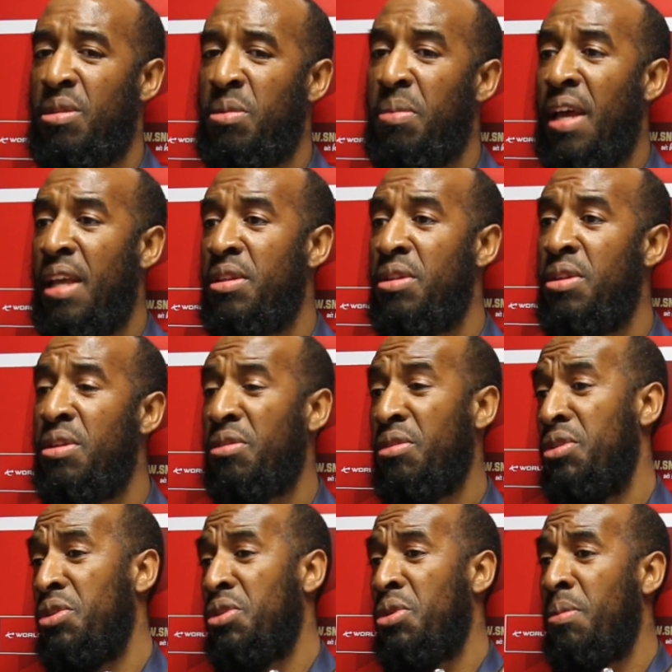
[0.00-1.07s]
just play snooker,
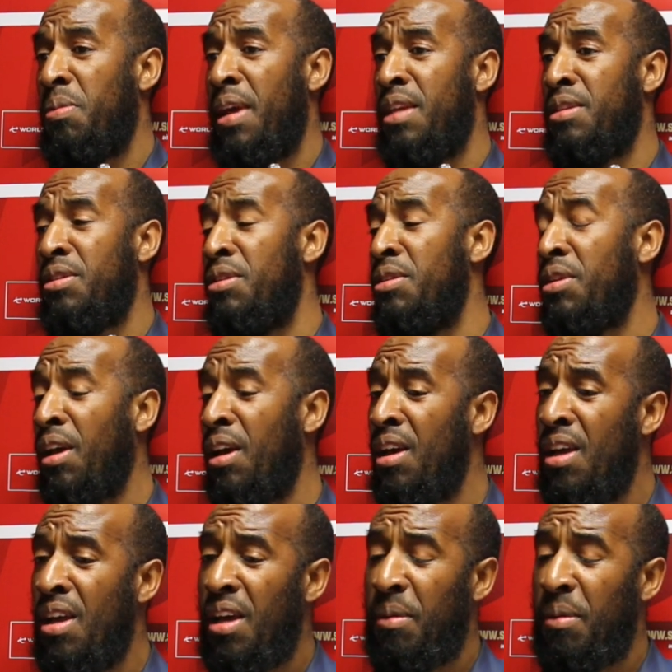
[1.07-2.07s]
enjoy playing snooker.